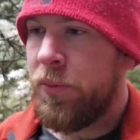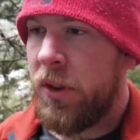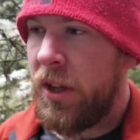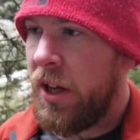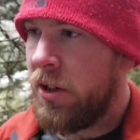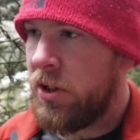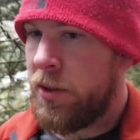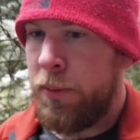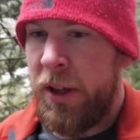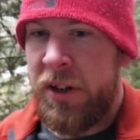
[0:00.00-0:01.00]
The
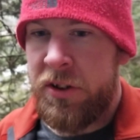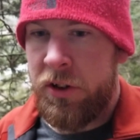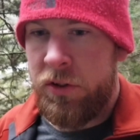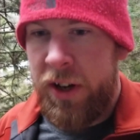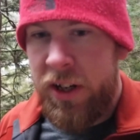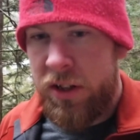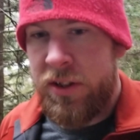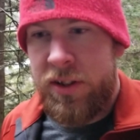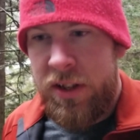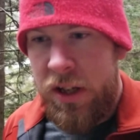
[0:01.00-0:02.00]
adjustable aiders are great on
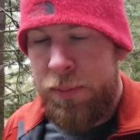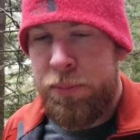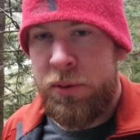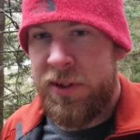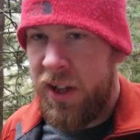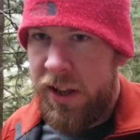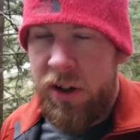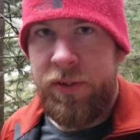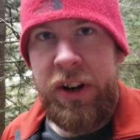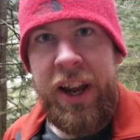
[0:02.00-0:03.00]
steep, slightly
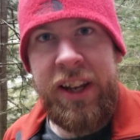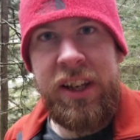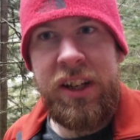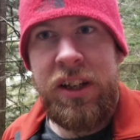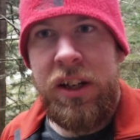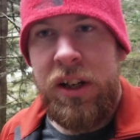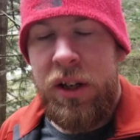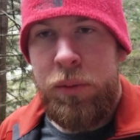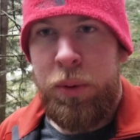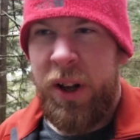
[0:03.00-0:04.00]
overhanging,
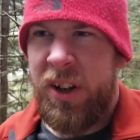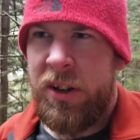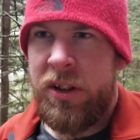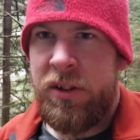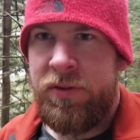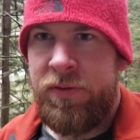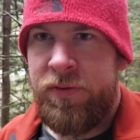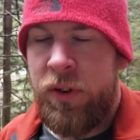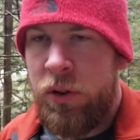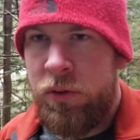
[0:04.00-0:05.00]
but on the
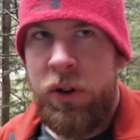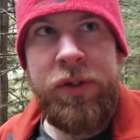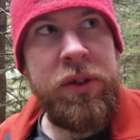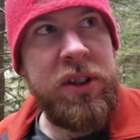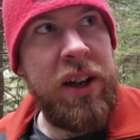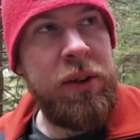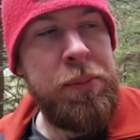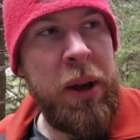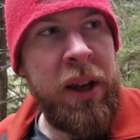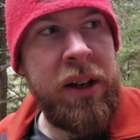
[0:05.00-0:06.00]
full roof it was kind of a
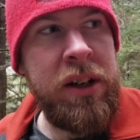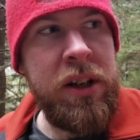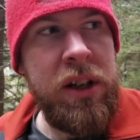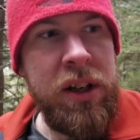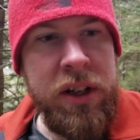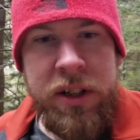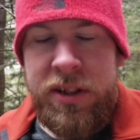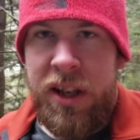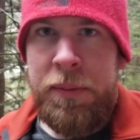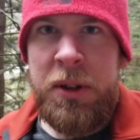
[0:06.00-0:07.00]
pain.
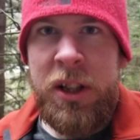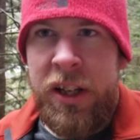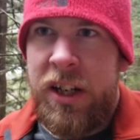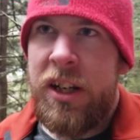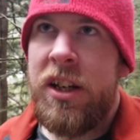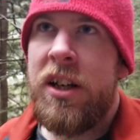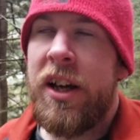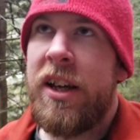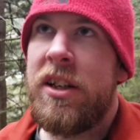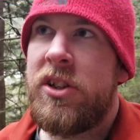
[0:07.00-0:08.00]
Same with cleaning. I
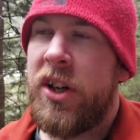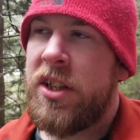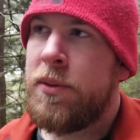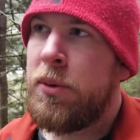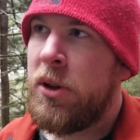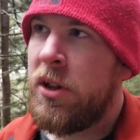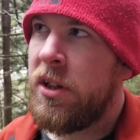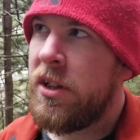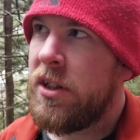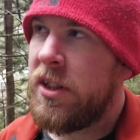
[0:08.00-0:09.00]
had an
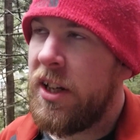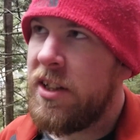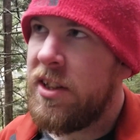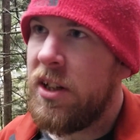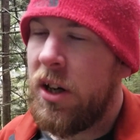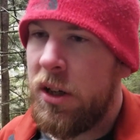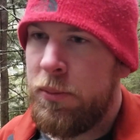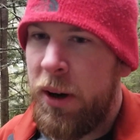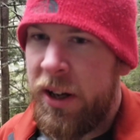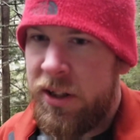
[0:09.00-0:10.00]
adjustable daisy on
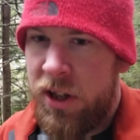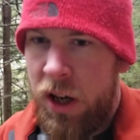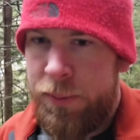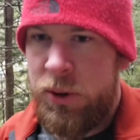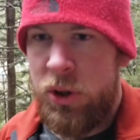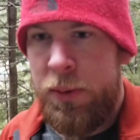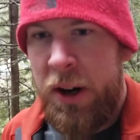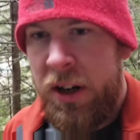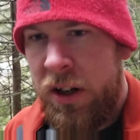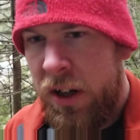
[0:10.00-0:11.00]
my top Jumar,